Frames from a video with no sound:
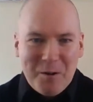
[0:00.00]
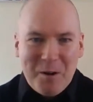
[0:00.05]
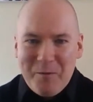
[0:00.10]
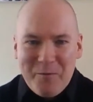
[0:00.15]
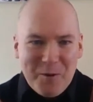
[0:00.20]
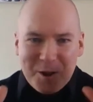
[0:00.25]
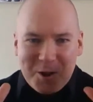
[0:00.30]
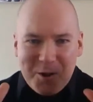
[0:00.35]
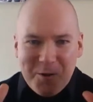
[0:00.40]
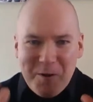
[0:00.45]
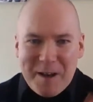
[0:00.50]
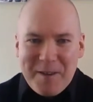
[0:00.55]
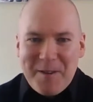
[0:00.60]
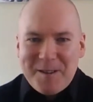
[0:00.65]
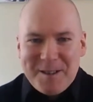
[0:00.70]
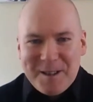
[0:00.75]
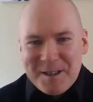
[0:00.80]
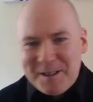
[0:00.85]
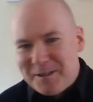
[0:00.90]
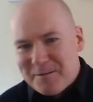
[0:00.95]
virtue
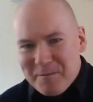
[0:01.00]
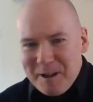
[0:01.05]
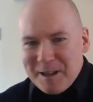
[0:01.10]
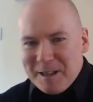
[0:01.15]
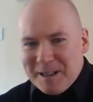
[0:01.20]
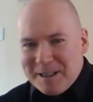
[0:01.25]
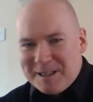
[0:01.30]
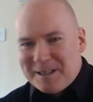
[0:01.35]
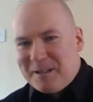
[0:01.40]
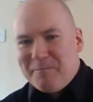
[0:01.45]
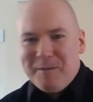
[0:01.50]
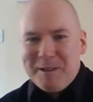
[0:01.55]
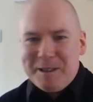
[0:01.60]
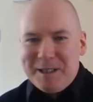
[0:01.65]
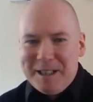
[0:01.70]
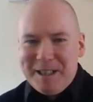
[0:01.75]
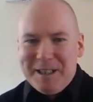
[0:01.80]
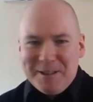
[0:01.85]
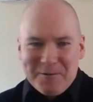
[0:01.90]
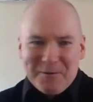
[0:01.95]
ethicist, whereas
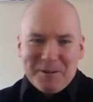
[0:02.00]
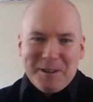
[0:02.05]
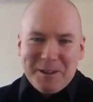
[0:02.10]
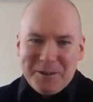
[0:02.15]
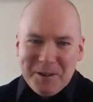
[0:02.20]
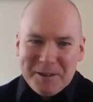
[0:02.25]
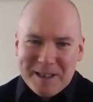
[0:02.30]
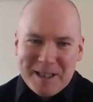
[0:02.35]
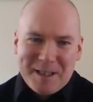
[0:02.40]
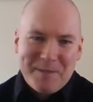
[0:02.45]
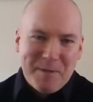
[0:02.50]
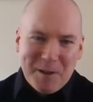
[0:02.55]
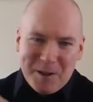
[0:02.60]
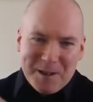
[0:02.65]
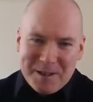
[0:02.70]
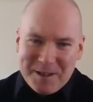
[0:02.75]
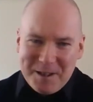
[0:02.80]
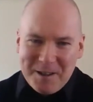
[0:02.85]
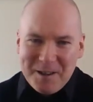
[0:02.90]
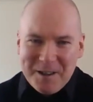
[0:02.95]
somebody is only doing this
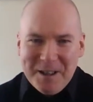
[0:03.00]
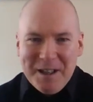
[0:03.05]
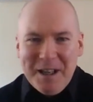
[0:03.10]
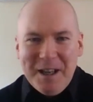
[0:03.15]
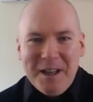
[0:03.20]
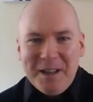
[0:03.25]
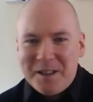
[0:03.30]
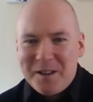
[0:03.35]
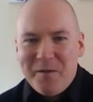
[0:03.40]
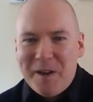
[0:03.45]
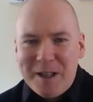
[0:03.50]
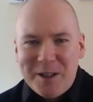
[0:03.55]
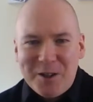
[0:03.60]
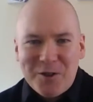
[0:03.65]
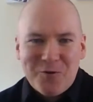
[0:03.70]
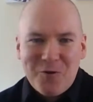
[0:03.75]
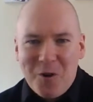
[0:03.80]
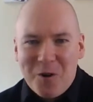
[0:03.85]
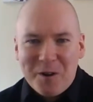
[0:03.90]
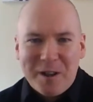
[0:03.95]
because they're very
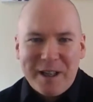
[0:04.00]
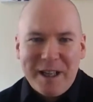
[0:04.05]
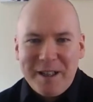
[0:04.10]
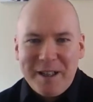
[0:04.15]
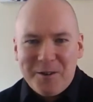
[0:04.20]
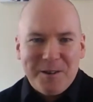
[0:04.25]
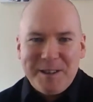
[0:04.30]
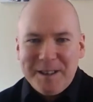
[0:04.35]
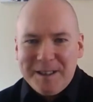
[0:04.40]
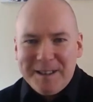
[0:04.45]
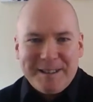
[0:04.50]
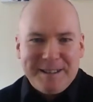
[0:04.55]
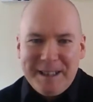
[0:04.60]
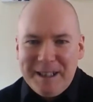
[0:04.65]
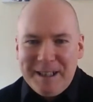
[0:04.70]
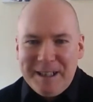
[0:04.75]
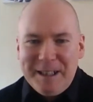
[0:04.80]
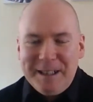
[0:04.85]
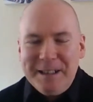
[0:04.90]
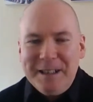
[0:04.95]
strong kind of
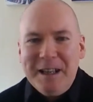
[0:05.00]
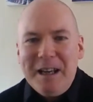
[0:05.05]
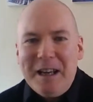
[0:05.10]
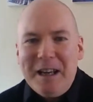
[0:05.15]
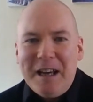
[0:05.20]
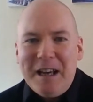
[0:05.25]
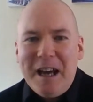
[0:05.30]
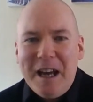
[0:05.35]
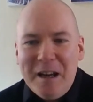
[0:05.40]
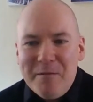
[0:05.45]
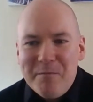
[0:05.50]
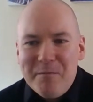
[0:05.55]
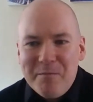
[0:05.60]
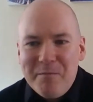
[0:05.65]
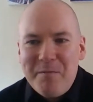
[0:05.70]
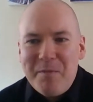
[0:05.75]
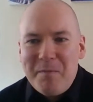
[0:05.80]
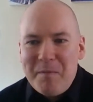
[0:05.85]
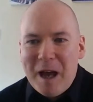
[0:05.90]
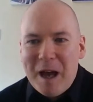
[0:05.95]
utilitarian
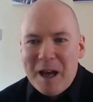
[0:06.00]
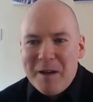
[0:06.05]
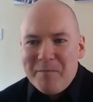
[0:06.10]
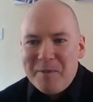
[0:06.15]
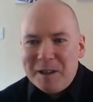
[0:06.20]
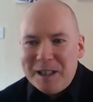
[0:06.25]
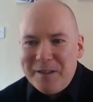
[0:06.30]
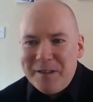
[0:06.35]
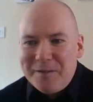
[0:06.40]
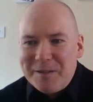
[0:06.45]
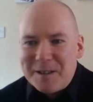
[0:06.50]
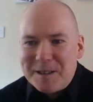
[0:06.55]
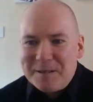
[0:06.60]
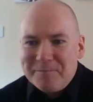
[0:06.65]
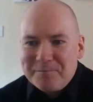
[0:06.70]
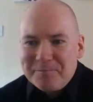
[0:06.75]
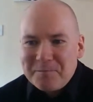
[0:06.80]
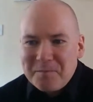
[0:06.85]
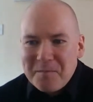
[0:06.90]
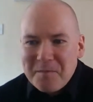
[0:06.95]

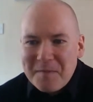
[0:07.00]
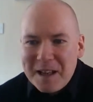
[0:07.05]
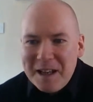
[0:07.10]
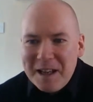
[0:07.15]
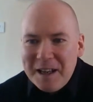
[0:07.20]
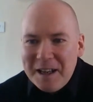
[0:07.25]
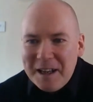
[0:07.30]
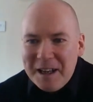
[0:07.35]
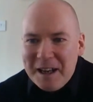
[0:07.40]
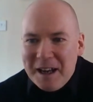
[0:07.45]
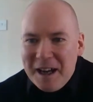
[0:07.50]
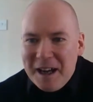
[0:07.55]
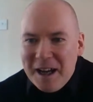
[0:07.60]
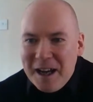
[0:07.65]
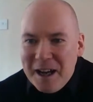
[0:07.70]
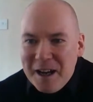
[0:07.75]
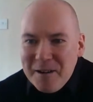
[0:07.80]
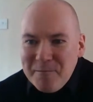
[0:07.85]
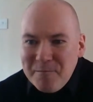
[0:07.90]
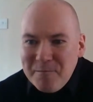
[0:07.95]
beliefs"?
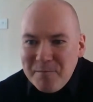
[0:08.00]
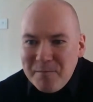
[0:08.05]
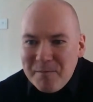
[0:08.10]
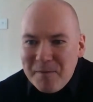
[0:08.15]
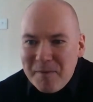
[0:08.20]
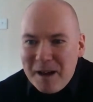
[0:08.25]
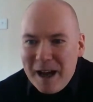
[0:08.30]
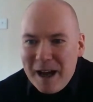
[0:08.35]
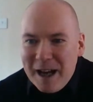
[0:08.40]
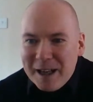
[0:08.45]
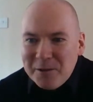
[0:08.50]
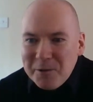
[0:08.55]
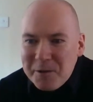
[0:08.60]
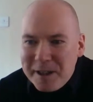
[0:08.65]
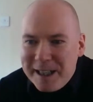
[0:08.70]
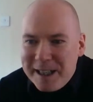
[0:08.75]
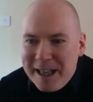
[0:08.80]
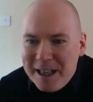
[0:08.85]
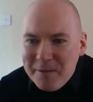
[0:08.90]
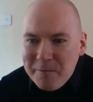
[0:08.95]
I don't
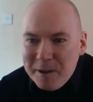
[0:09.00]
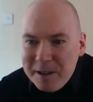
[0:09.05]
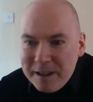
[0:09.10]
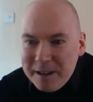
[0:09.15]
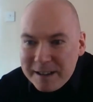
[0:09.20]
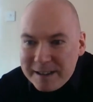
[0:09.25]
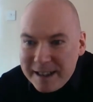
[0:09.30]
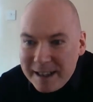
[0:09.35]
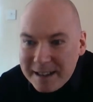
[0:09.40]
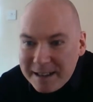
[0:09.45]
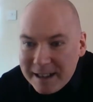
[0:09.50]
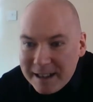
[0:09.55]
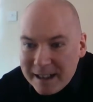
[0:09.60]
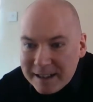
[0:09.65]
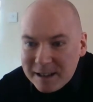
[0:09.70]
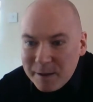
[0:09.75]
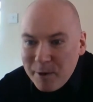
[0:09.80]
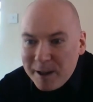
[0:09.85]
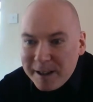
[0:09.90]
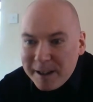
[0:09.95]
think anyone, says
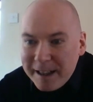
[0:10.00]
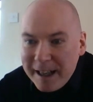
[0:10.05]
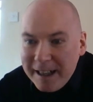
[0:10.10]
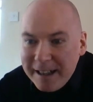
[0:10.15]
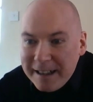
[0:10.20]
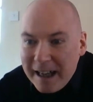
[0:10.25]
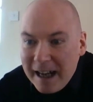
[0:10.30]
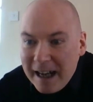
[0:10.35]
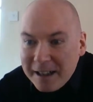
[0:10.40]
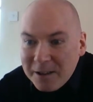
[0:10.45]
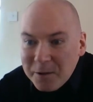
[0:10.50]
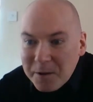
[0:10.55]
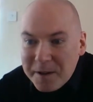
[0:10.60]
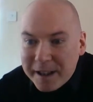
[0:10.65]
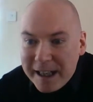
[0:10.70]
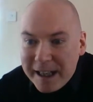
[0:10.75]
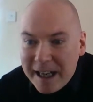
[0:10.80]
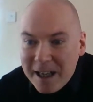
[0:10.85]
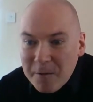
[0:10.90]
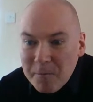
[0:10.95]
Tamara again, I don't
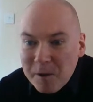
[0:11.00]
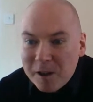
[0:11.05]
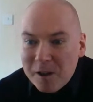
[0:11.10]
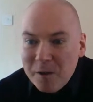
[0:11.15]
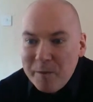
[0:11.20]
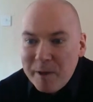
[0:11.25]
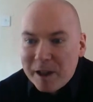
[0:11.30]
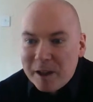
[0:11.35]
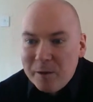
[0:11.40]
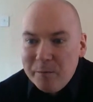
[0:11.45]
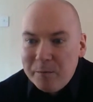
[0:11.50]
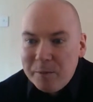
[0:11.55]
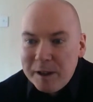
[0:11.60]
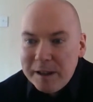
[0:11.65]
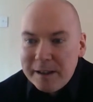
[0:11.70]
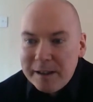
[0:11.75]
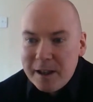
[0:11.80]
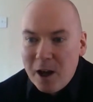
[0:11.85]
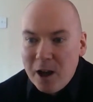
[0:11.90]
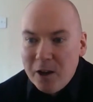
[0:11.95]
think anyone can be a
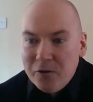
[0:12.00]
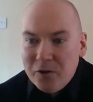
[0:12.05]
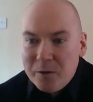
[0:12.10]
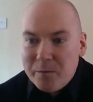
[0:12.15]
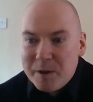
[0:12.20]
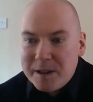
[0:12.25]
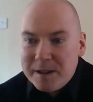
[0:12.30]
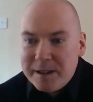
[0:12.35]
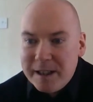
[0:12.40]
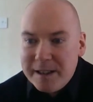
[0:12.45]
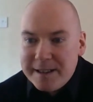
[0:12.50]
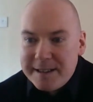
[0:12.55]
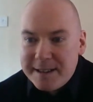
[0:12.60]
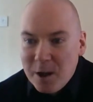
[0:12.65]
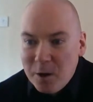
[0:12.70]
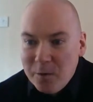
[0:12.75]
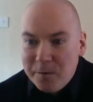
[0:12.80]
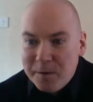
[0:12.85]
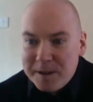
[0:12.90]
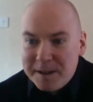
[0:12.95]
completely 100%
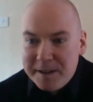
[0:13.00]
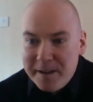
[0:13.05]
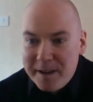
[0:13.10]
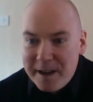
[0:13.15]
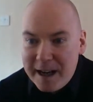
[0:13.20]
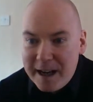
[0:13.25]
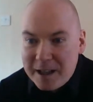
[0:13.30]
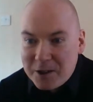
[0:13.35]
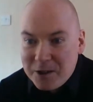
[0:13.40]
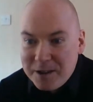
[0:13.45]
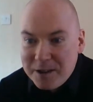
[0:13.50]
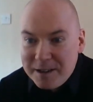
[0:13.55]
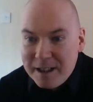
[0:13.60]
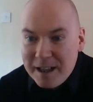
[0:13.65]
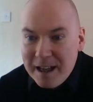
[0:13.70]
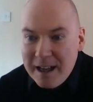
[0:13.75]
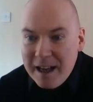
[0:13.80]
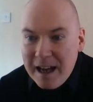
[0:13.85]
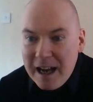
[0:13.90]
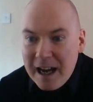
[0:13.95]
selfless in their actions.
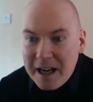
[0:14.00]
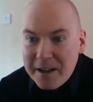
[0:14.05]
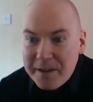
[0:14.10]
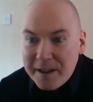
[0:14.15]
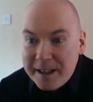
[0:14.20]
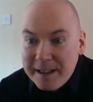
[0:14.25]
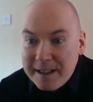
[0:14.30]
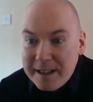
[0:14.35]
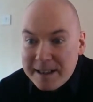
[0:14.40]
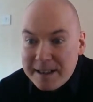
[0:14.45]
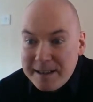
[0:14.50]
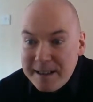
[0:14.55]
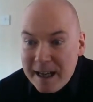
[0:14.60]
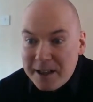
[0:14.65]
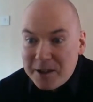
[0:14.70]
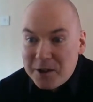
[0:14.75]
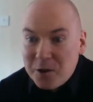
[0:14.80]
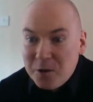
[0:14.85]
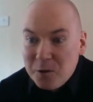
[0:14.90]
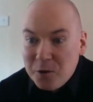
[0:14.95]
I think it is
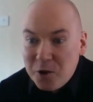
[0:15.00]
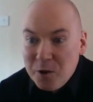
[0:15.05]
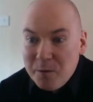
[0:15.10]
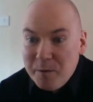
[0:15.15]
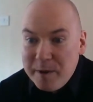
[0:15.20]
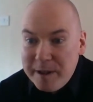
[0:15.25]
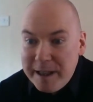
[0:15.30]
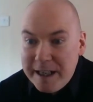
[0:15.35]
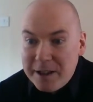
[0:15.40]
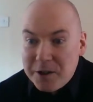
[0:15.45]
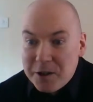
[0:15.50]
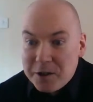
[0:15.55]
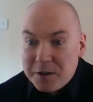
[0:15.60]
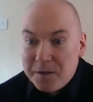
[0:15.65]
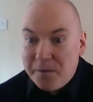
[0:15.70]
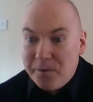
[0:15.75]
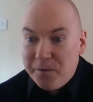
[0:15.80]
natural human nature to